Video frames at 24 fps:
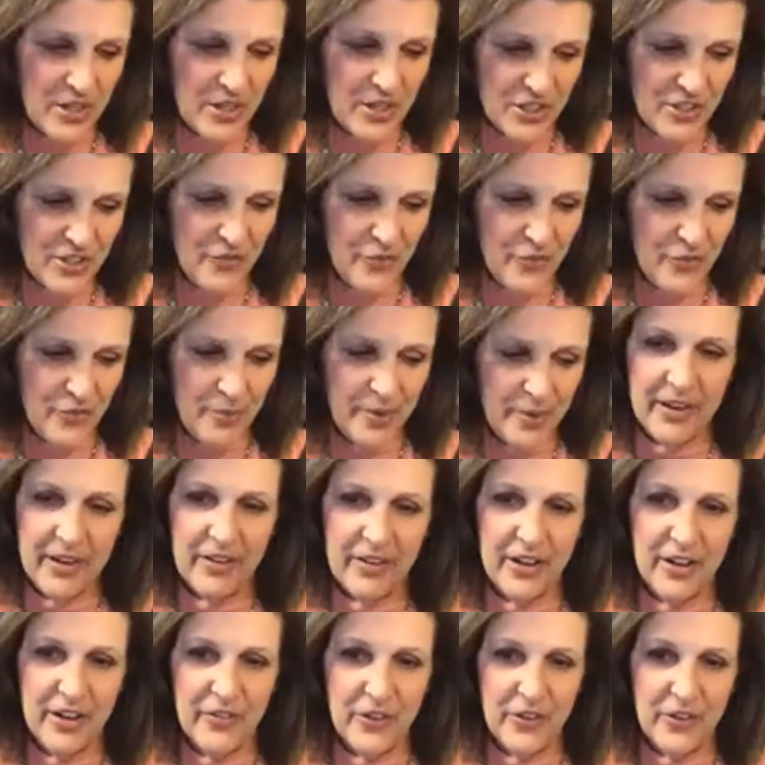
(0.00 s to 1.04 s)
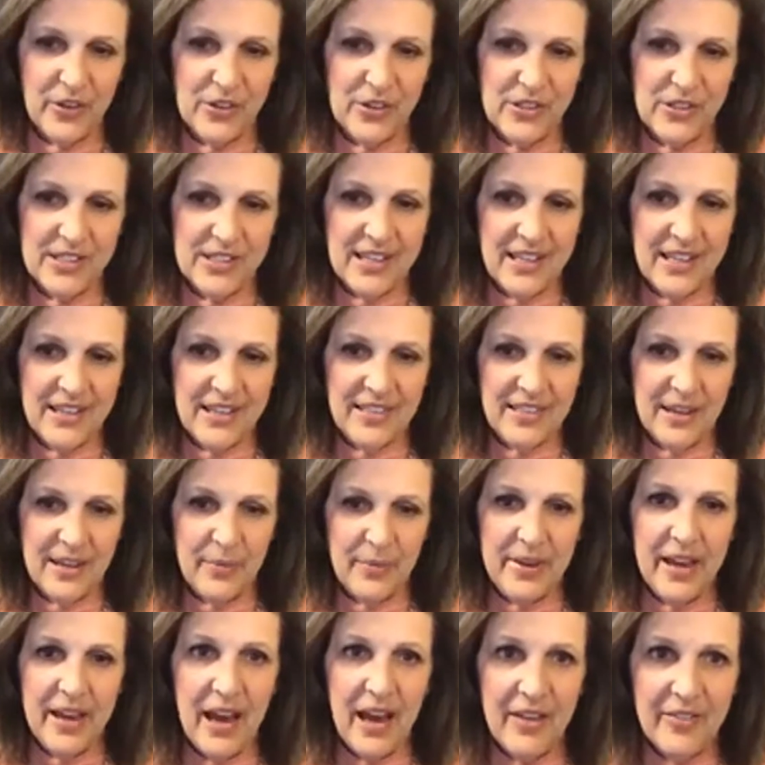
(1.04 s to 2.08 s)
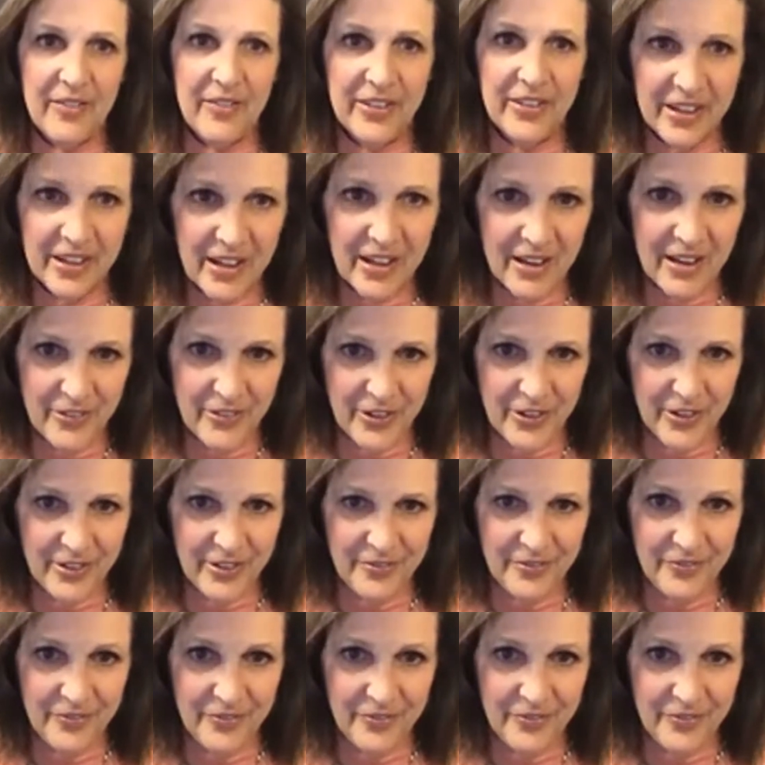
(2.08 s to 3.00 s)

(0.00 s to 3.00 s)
question from caregivers that we haven't covered,